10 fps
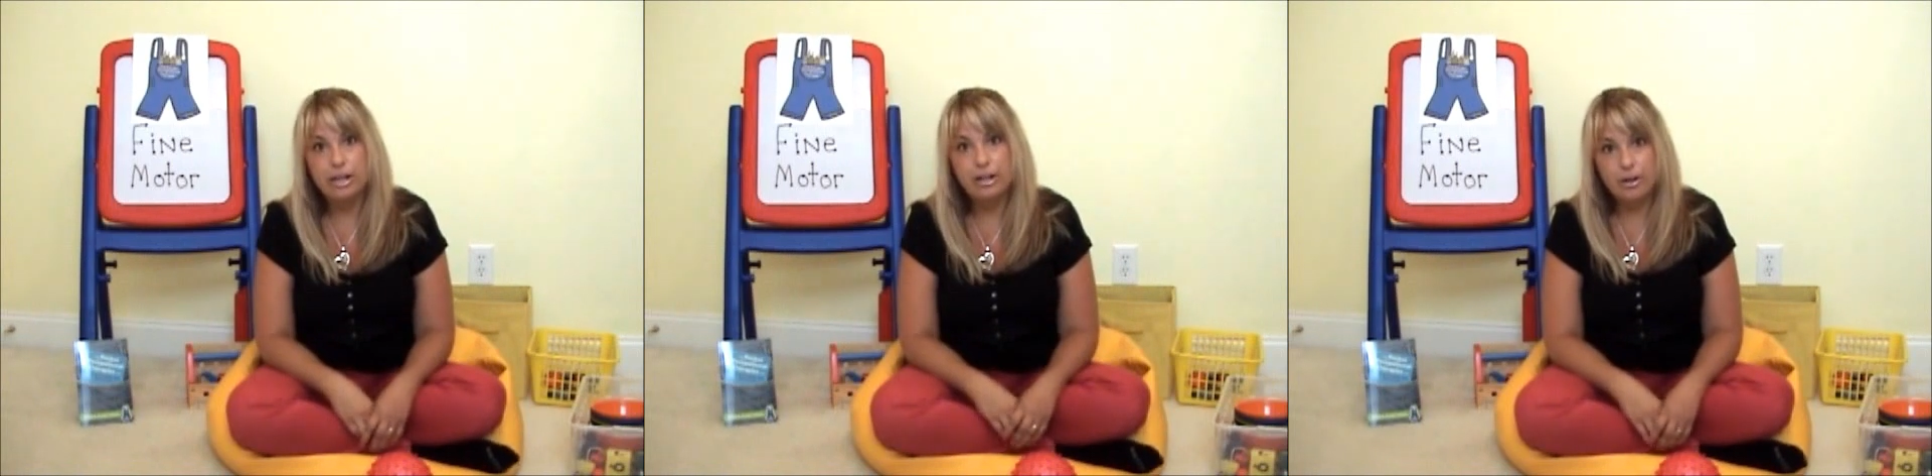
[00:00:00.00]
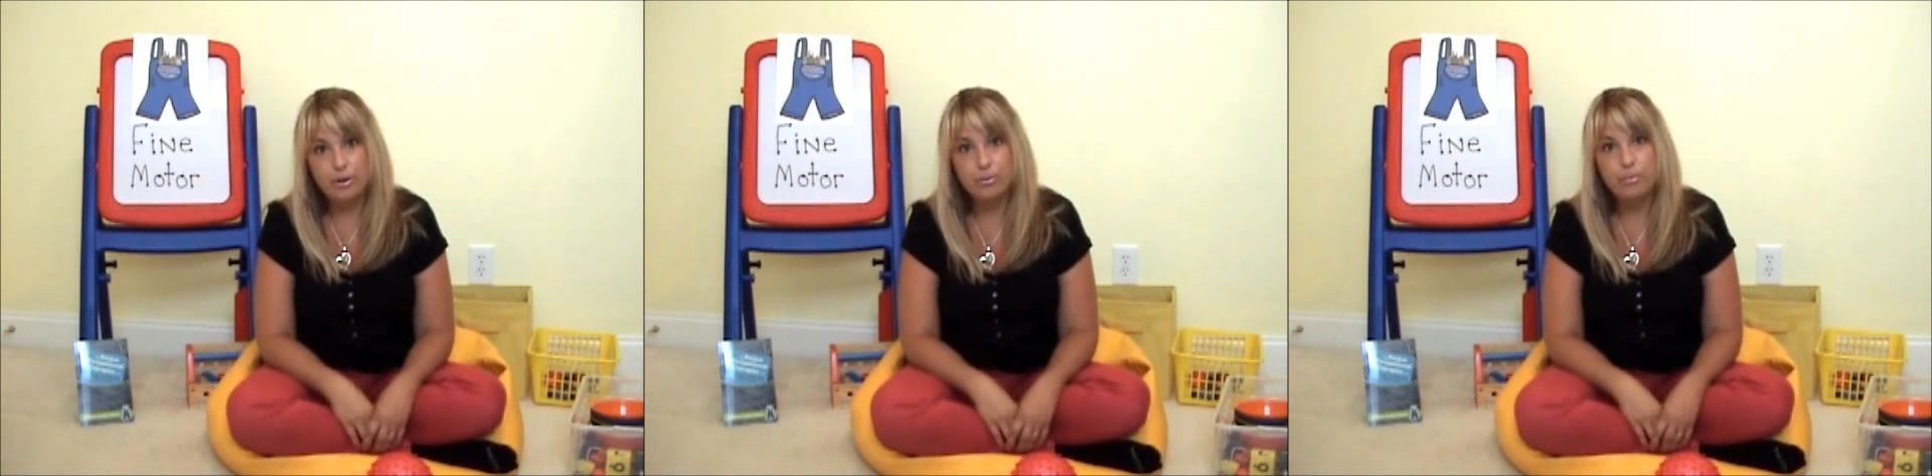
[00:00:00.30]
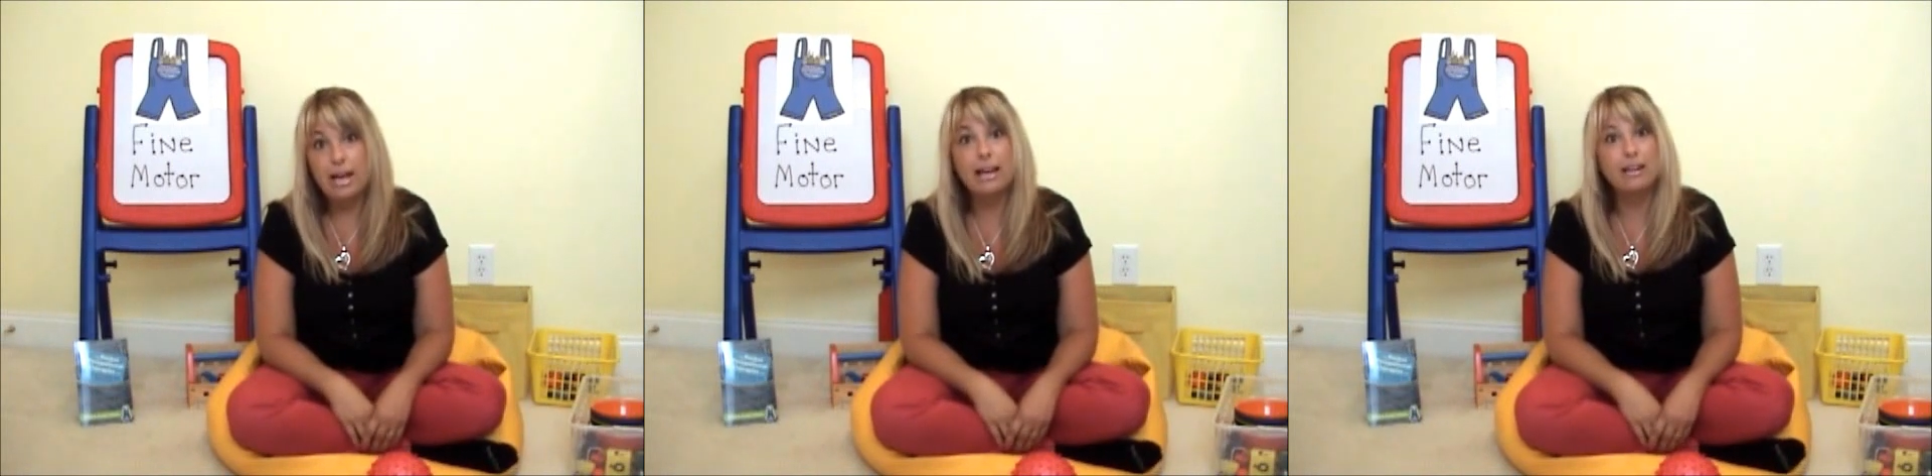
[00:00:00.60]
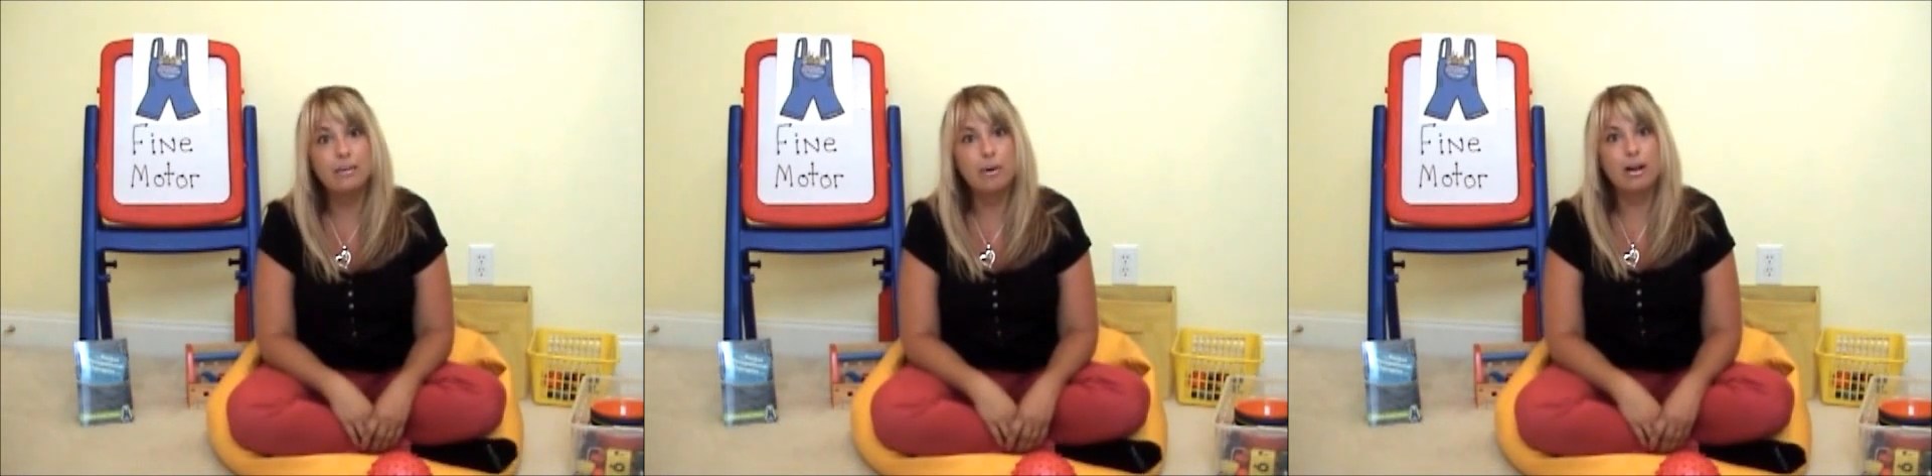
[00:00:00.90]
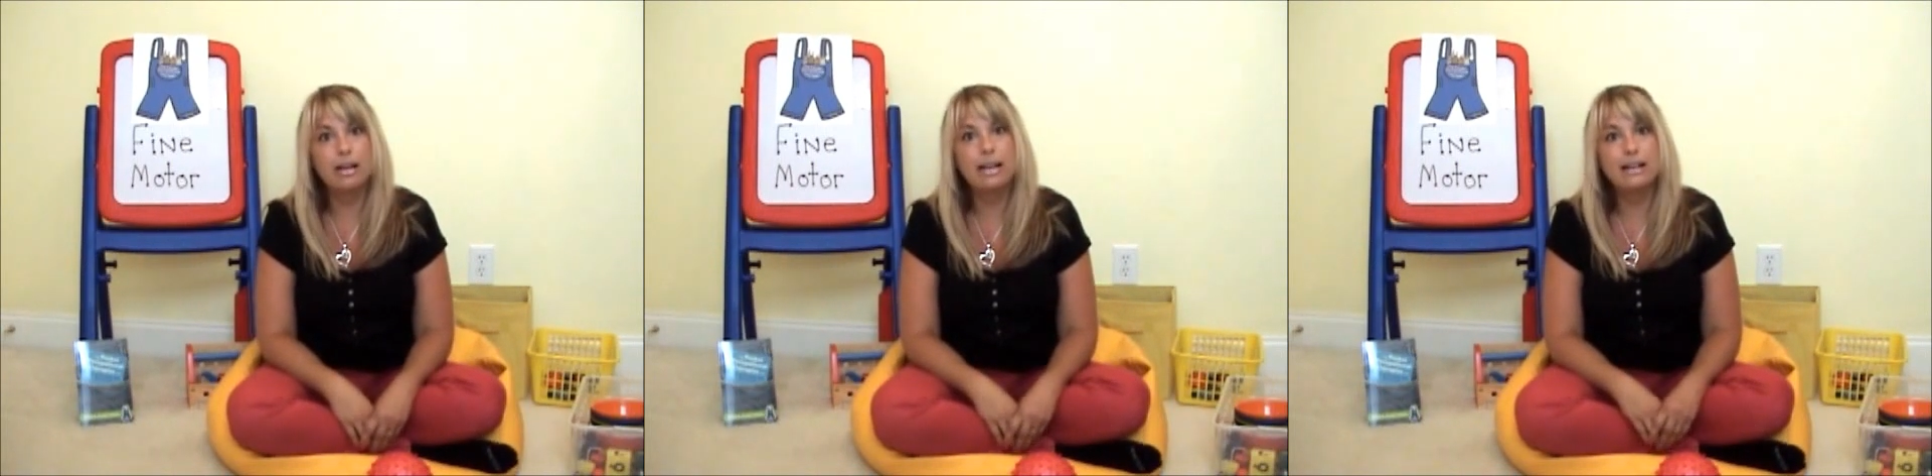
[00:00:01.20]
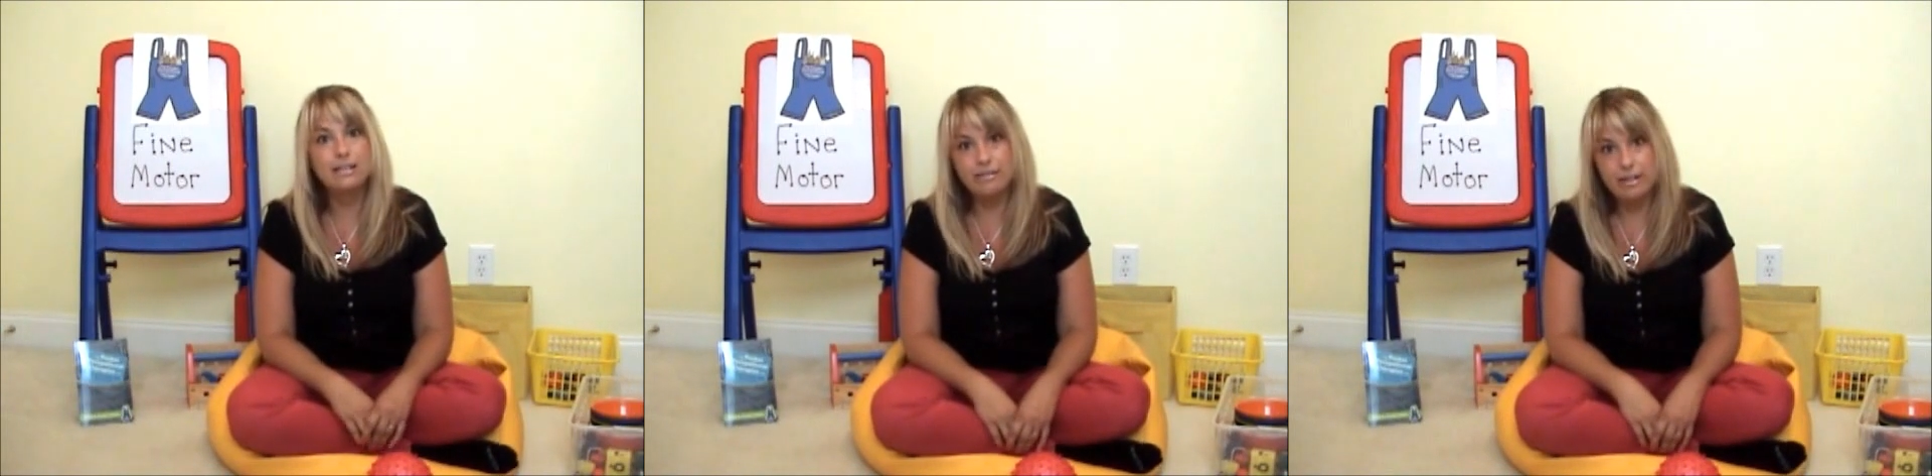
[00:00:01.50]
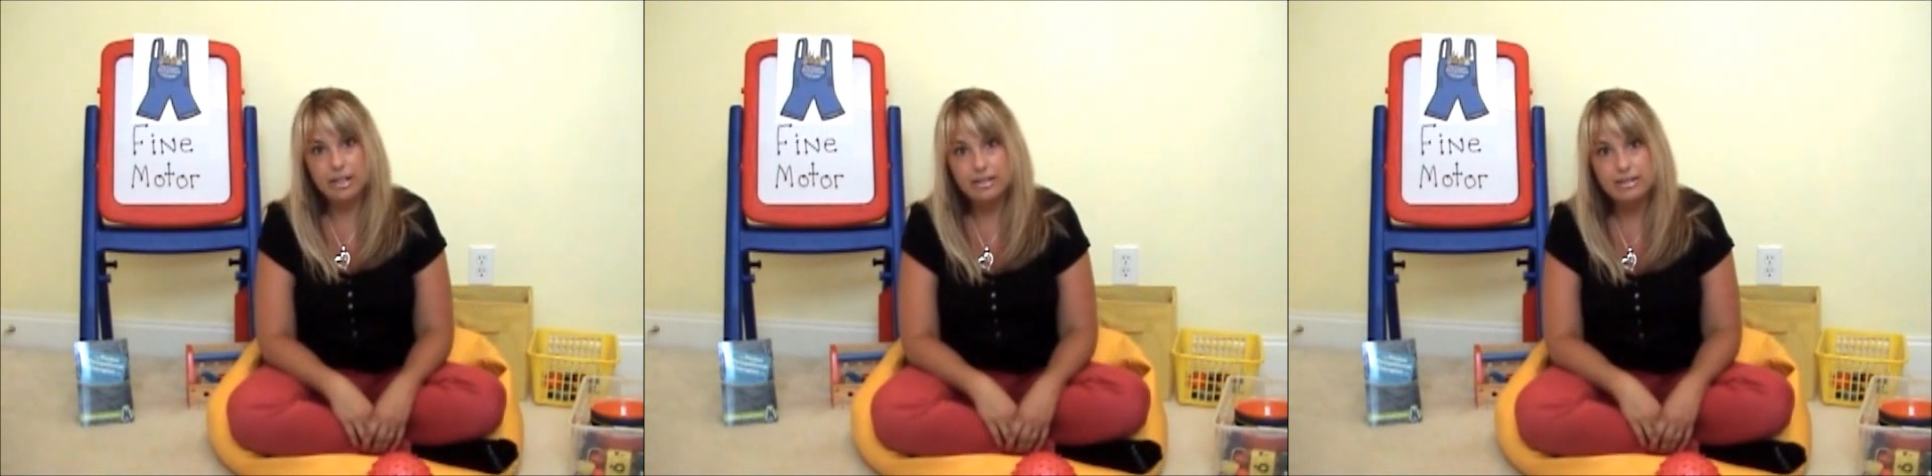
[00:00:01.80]
at home out-of-the-pocket
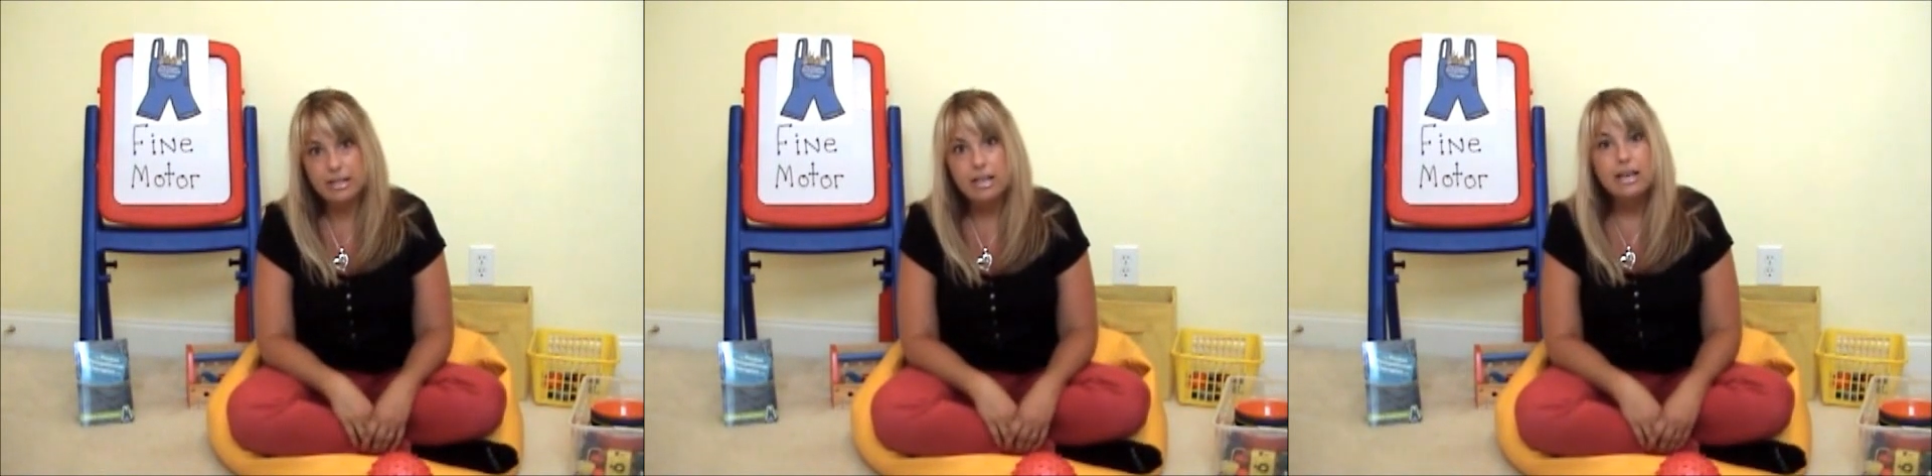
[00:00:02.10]
activities.